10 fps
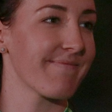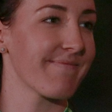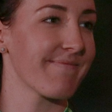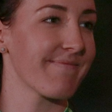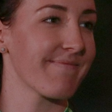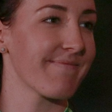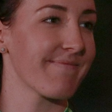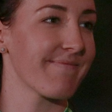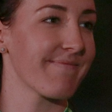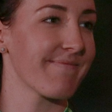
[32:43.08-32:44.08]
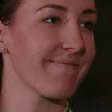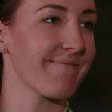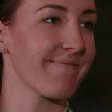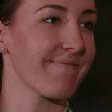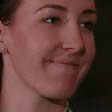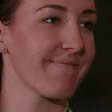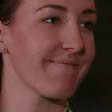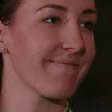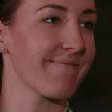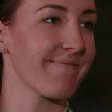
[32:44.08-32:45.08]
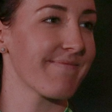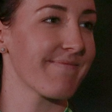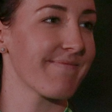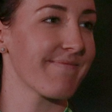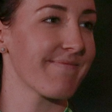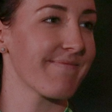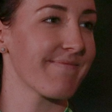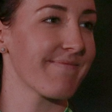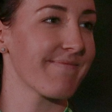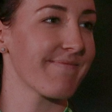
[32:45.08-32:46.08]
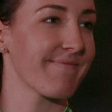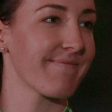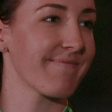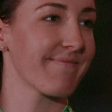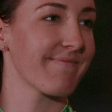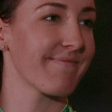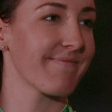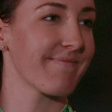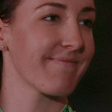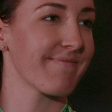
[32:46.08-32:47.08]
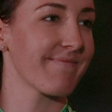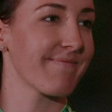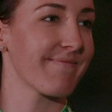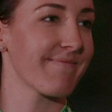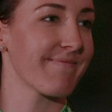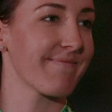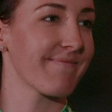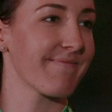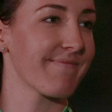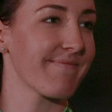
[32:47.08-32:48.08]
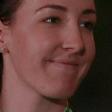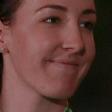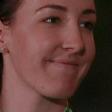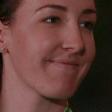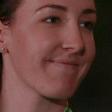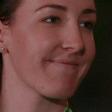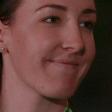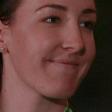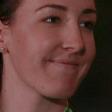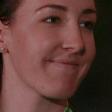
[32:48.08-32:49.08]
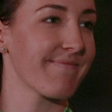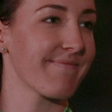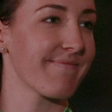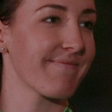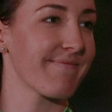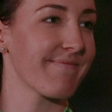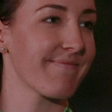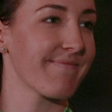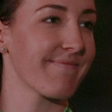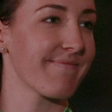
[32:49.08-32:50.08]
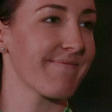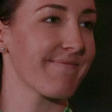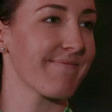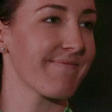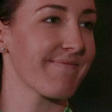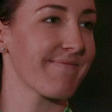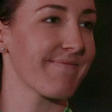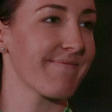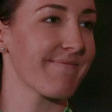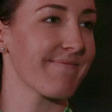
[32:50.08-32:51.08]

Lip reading: The face doesn't move, so there is nothing to read.